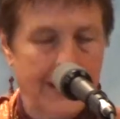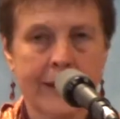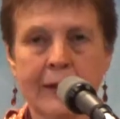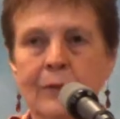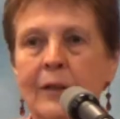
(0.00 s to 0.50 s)

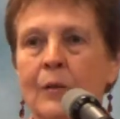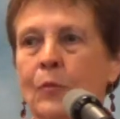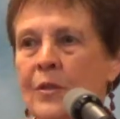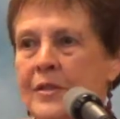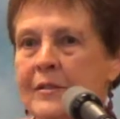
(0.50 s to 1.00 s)
it
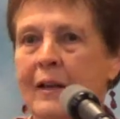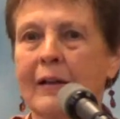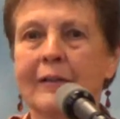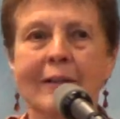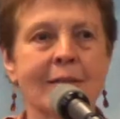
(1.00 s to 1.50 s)
was,
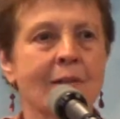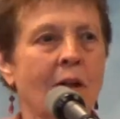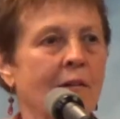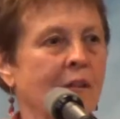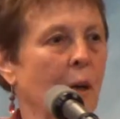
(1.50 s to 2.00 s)
a
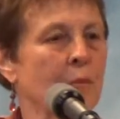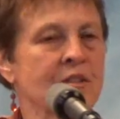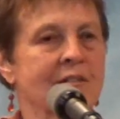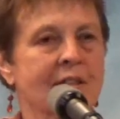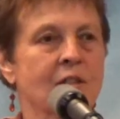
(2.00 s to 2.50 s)
lot of times
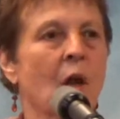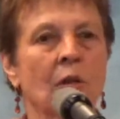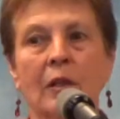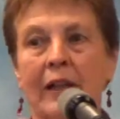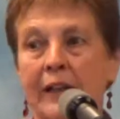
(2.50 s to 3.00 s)
it does not
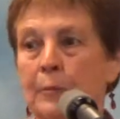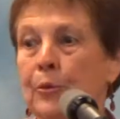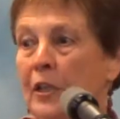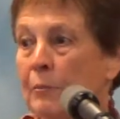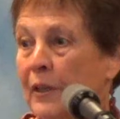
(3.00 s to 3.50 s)
look like a
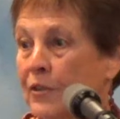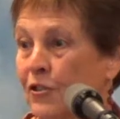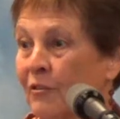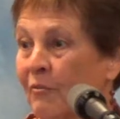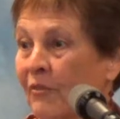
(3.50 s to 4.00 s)
pretty
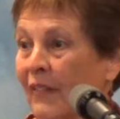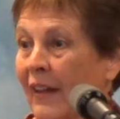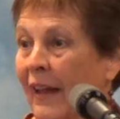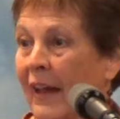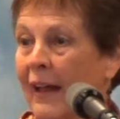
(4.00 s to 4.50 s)
picture,
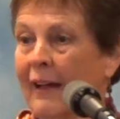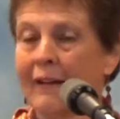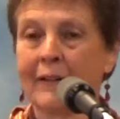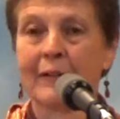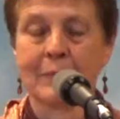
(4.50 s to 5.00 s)

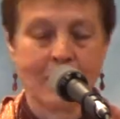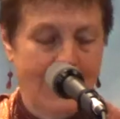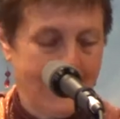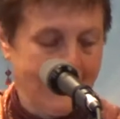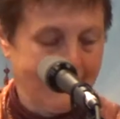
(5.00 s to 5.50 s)

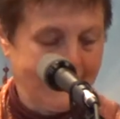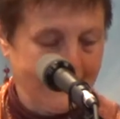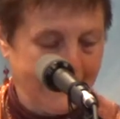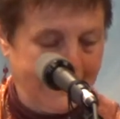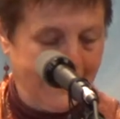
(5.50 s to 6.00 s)
and
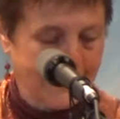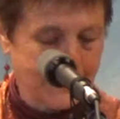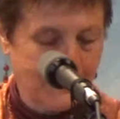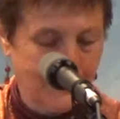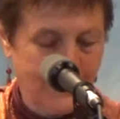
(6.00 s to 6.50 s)
yet
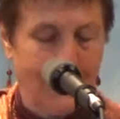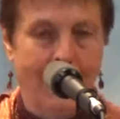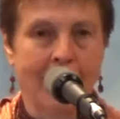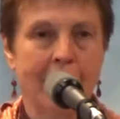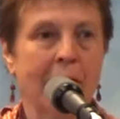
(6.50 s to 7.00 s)

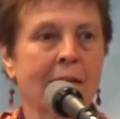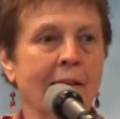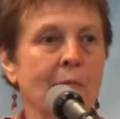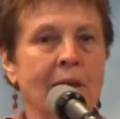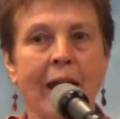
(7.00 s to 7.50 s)

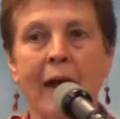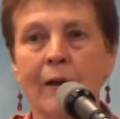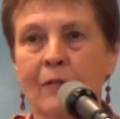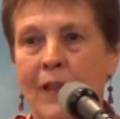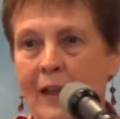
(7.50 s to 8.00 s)
coming out
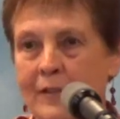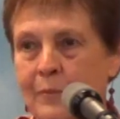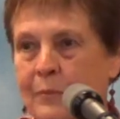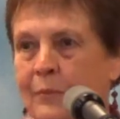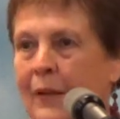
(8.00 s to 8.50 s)
of that
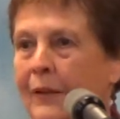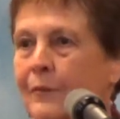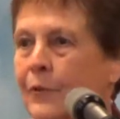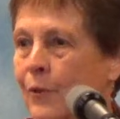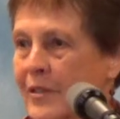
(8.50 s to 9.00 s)

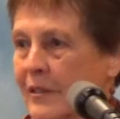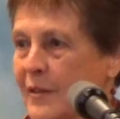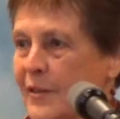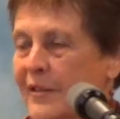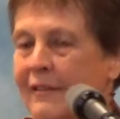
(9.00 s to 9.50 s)

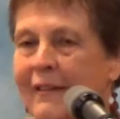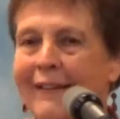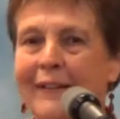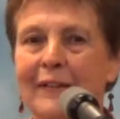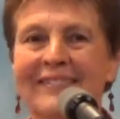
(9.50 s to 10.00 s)
chrysalis,
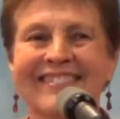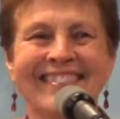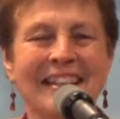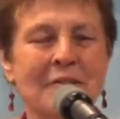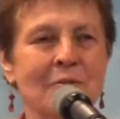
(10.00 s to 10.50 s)

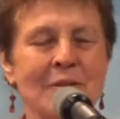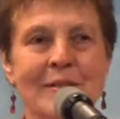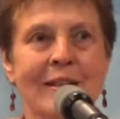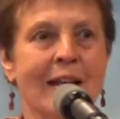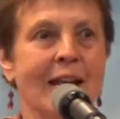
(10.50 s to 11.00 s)
it
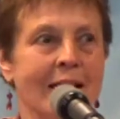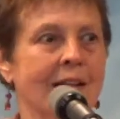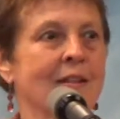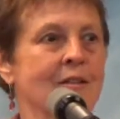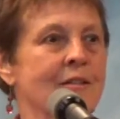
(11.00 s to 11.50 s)

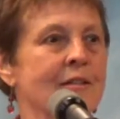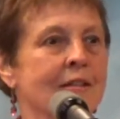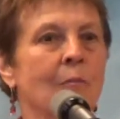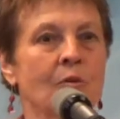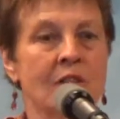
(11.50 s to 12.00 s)
is
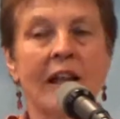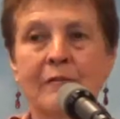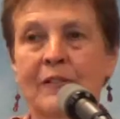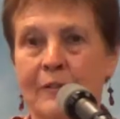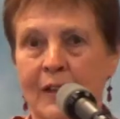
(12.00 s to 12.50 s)
the most
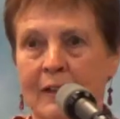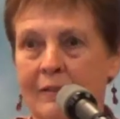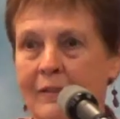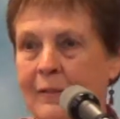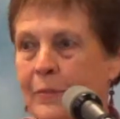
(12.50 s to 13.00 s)
life-giving
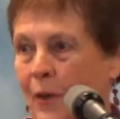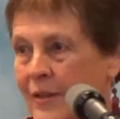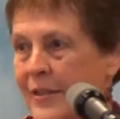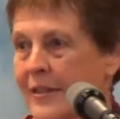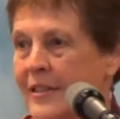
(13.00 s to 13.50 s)

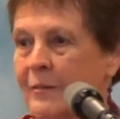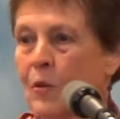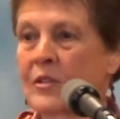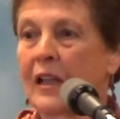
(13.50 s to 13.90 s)
process, the most